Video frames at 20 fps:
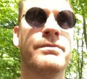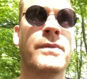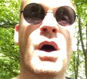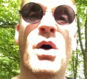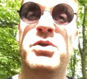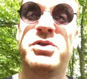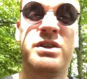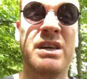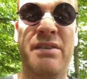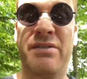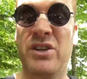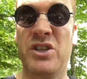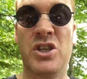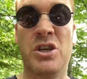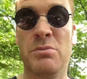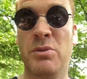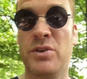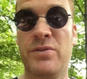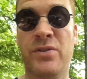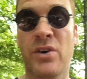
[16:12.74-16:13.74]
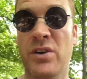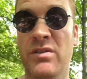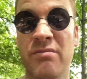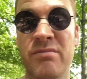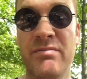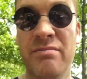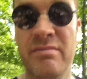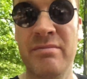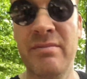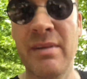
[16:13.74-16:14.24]
I was just having too much fun
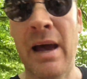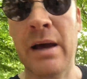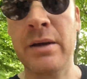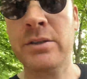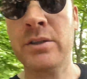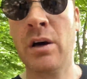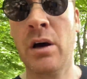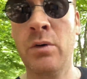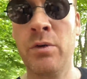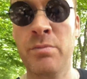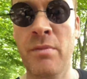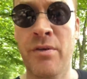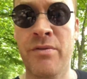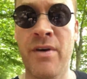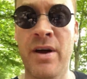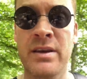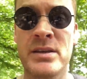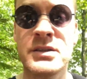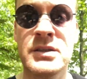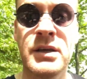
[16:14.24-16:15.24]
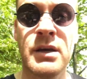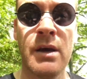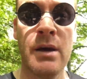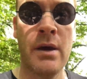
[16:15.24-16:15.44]
outside with my friends.